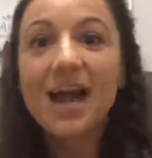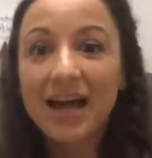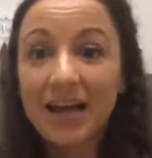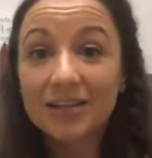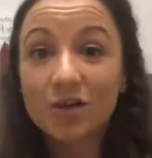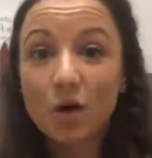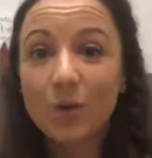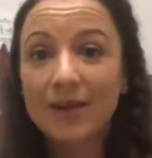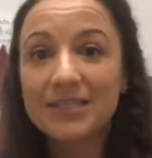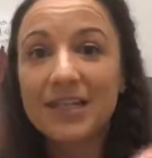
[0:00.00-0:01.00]
As
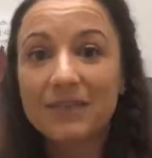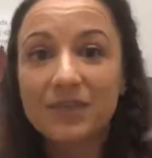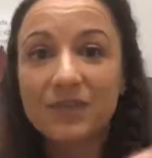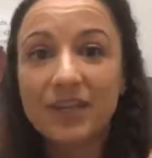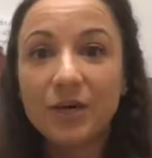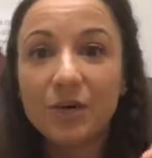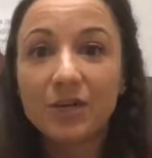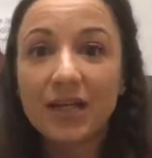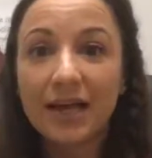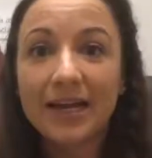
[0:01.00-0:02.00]
always, give this video a
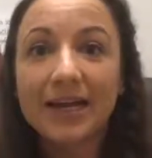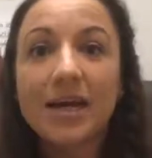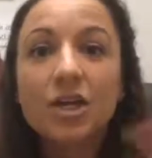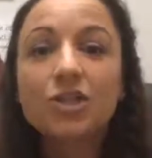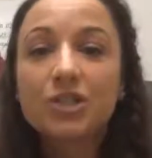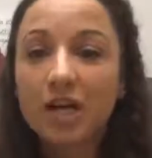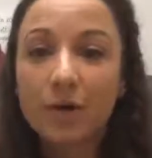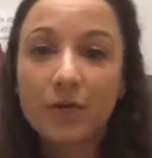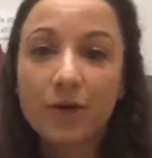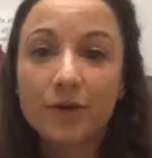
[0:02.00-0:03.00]
like, share it
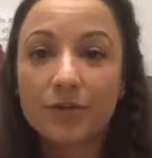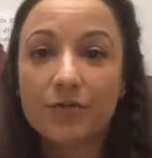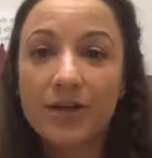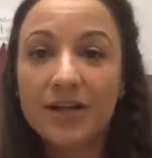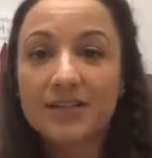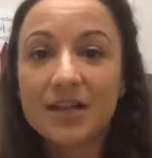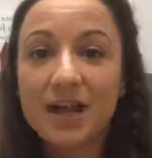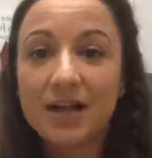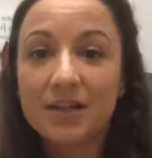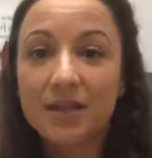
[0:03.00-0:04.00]
with all your friends.
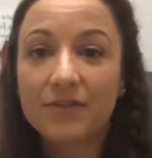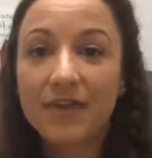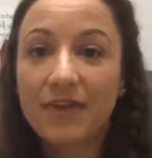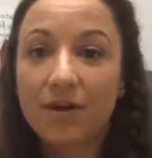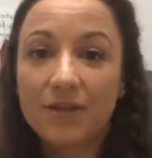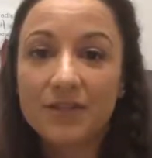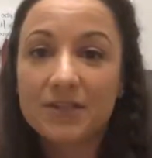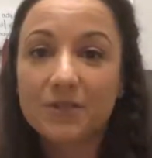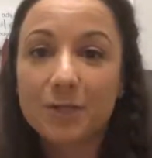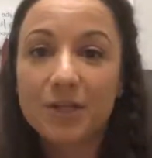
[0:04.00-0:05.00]
I love getting all this
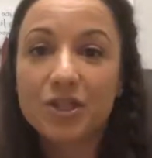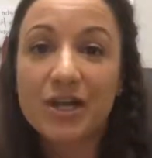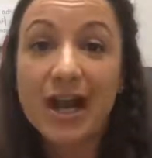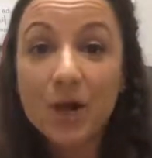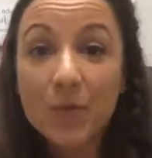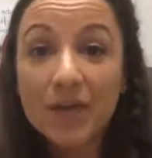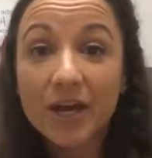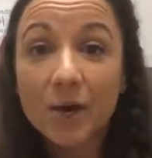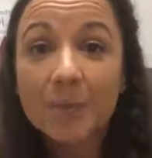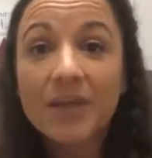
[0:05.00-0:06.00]
information out
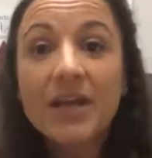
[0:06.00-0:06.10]
there.